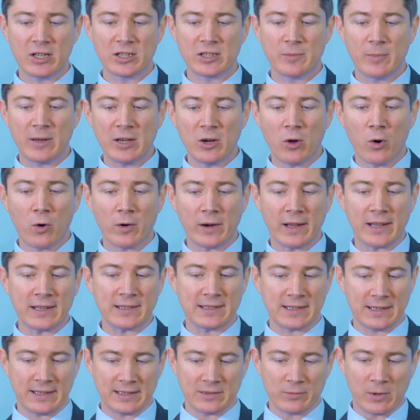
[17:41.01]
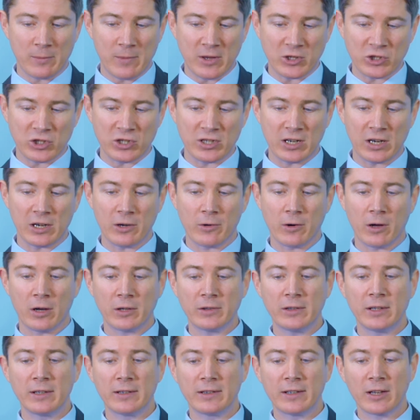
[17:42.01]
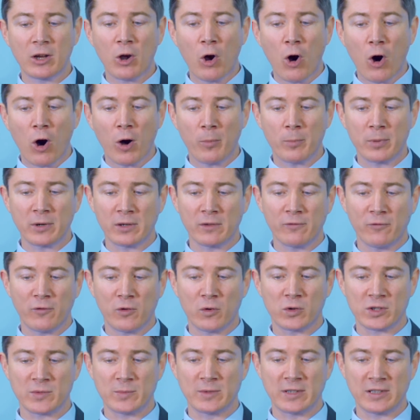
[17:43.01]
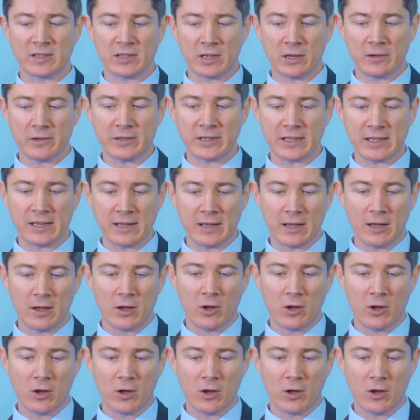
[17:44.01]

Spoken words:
to be known as we mentioned earlier on, the Corporate Enforcement Authority.